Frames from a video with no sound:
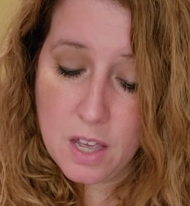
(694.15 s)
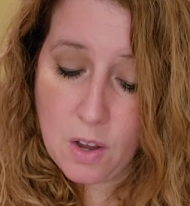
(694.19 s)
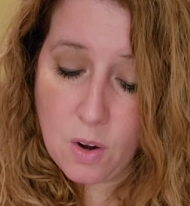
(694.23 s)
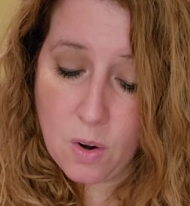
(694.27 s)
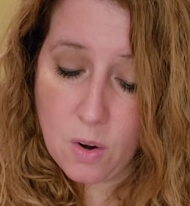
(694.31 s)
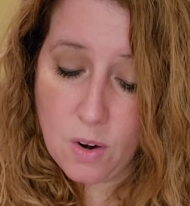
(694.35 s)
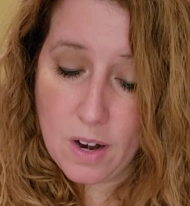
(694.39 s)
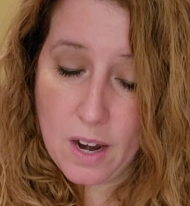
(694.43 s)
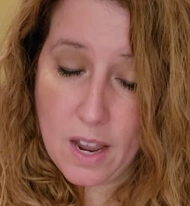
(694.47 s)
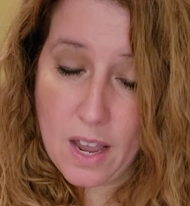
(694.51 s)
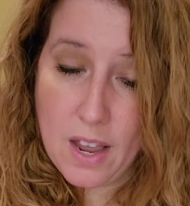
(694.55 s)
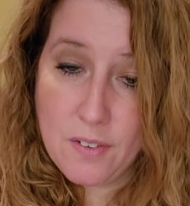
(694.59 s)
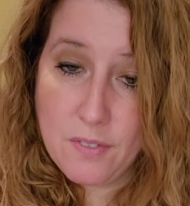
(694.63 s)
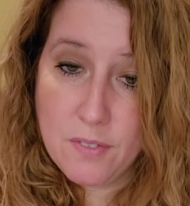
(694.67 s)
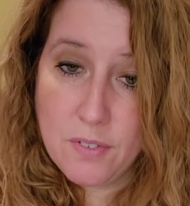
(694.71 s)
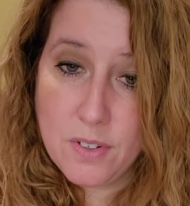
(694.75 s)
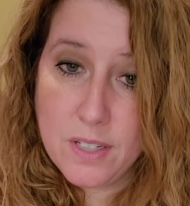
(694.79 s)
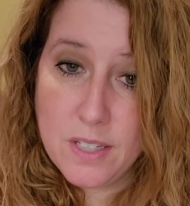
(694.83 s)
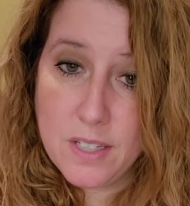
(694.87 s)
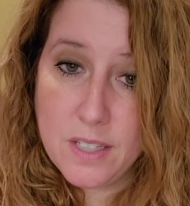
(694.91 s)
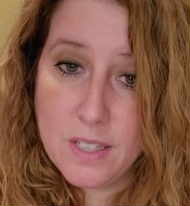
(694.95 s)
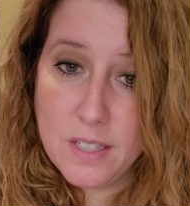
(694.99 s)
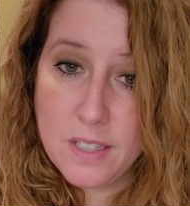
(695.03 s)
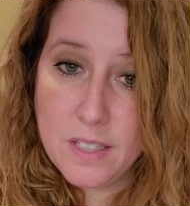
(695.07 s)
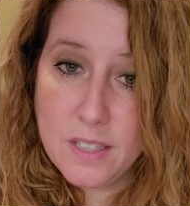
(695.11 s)
or
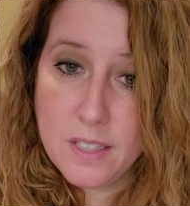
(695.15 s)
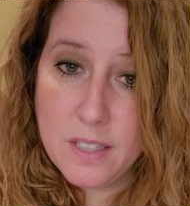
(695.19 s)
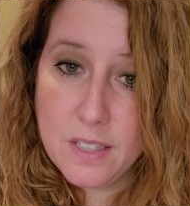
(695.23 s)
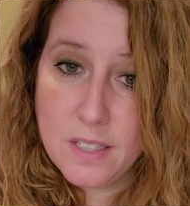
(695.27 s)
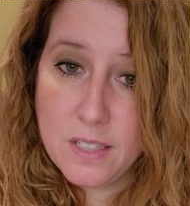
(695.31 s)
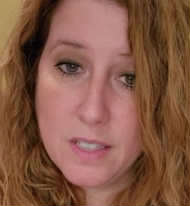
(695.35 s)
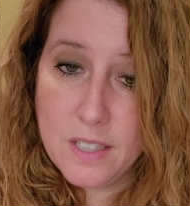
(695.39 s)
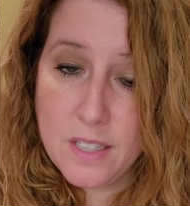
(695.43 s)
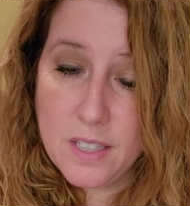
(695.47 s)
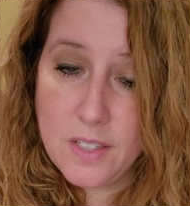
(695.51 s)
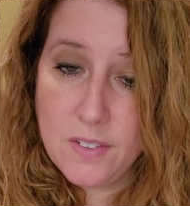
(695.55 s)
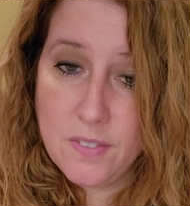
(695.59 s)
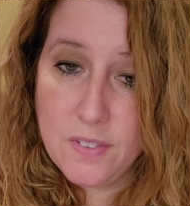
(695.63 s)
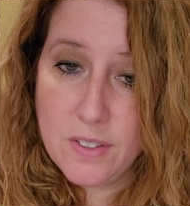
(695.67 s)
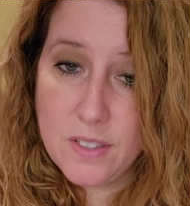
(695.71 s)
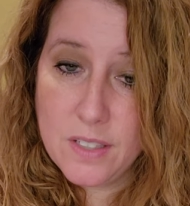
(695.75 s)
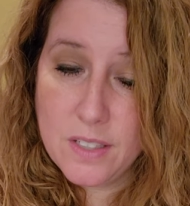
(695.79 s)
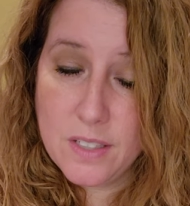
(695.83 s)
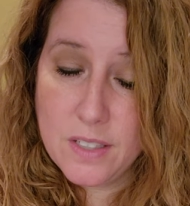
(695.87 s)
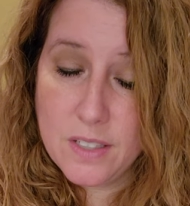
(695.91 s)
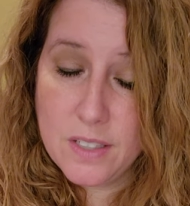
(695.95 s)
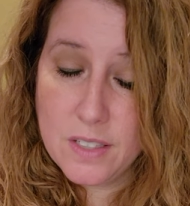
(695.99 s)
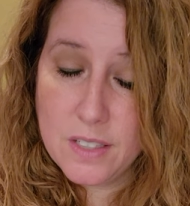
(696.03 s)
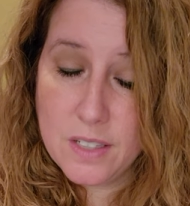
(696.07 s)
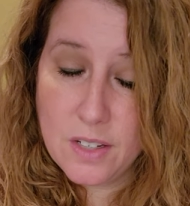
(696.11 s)
every
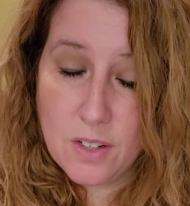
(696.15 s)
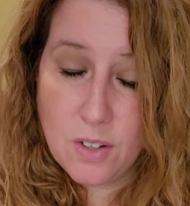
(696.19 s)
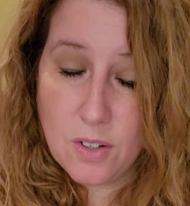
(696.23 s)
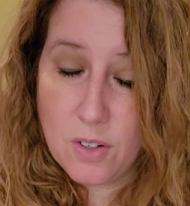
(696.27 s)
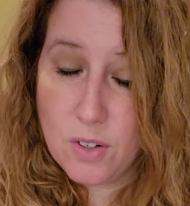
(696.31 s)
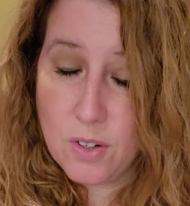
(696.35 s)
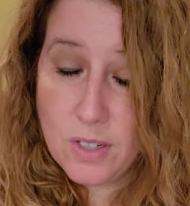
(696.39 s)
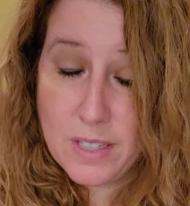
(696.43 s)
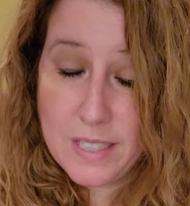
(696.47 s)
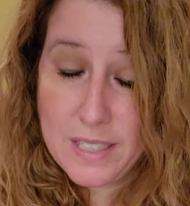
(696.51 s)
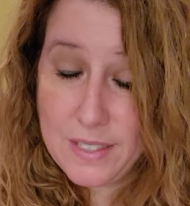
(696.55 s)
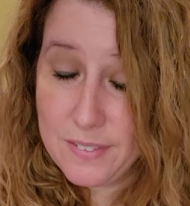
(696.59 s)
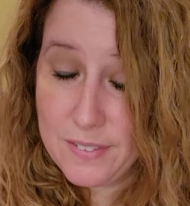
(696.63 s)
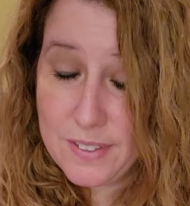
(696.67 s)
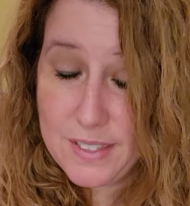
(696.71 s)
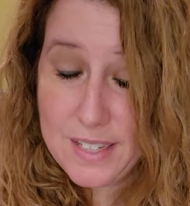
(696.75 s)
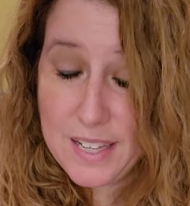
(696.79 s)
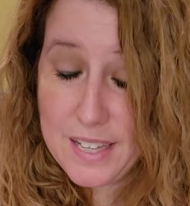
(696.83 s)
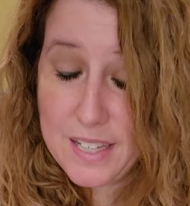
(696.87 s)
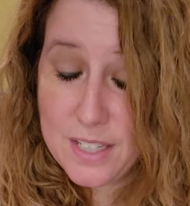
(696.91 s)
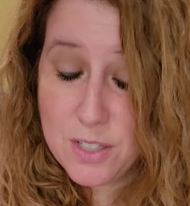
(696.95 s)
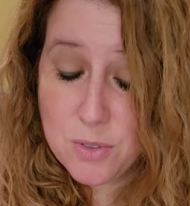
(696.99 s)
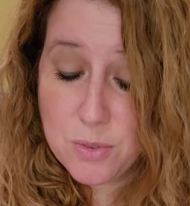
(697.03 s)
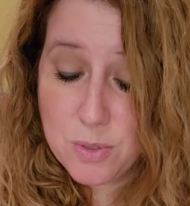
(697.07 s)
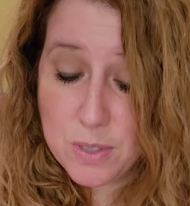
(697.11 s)
even or even
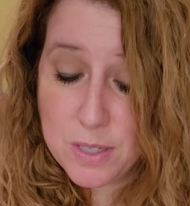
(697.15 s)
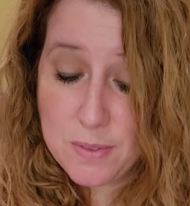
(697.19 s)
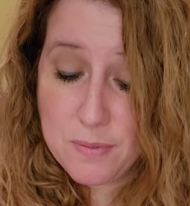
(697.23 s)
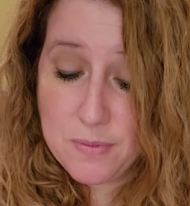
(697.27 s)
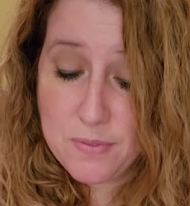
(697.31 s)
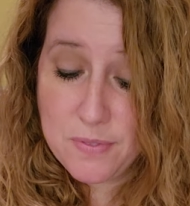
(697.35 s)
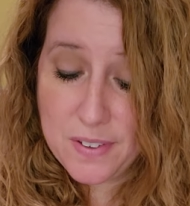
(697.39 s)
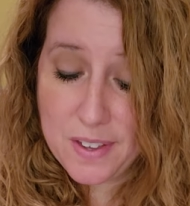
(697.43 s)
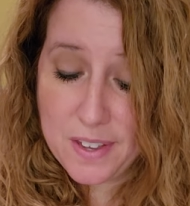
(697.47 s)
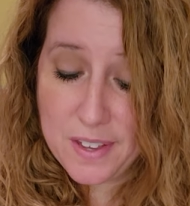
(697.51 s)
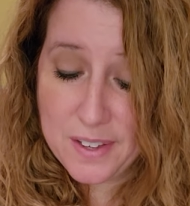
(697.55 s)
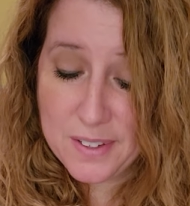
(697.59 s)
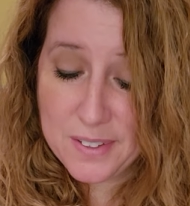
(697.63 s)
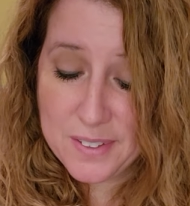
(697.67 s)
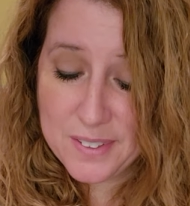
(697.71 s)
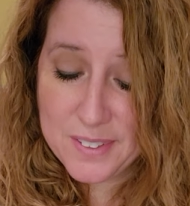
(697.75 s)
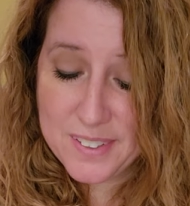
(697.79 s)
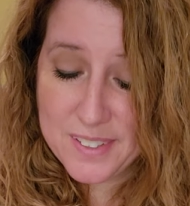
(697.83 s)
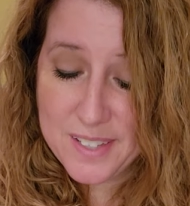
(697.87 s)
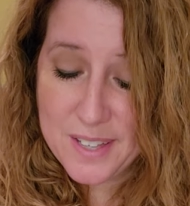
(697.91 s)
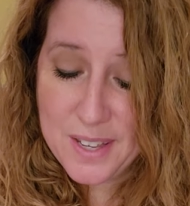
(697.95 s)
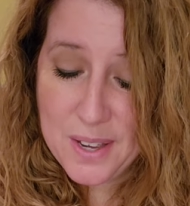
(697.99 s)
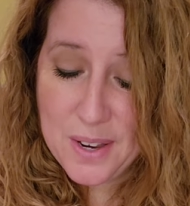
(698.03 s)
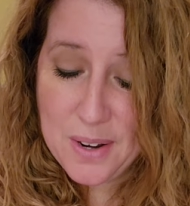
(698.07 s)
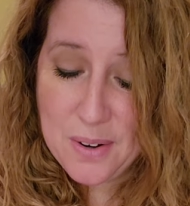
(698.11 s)
a dream failed,